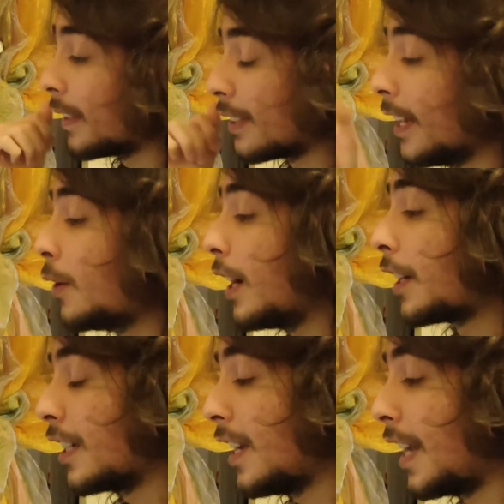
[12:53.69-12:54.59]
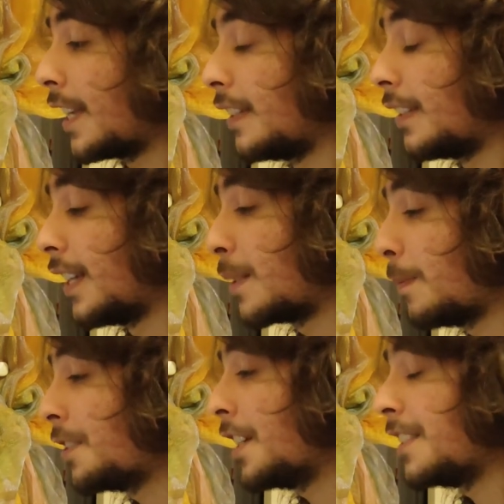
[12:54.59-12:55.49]
but now I actually like it,
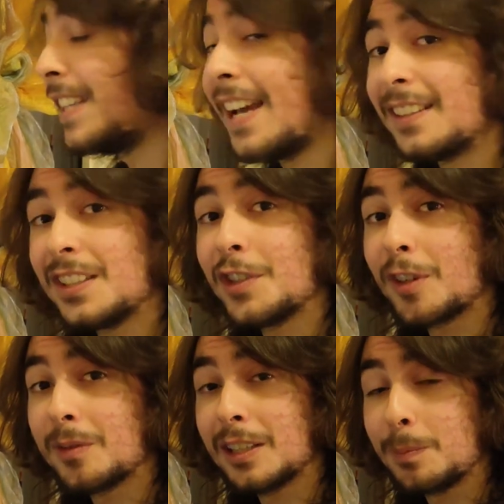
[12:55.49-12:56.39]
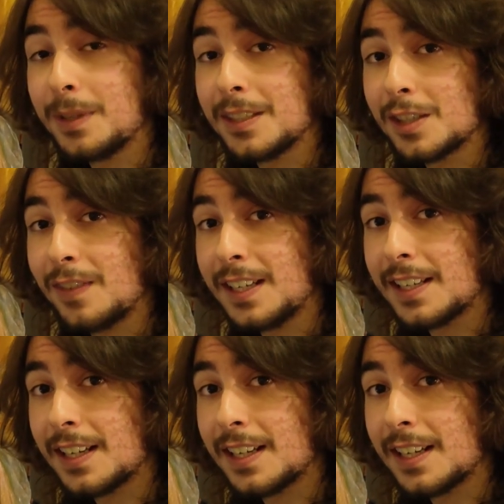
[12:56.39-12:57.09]
especially the ending from that piece is very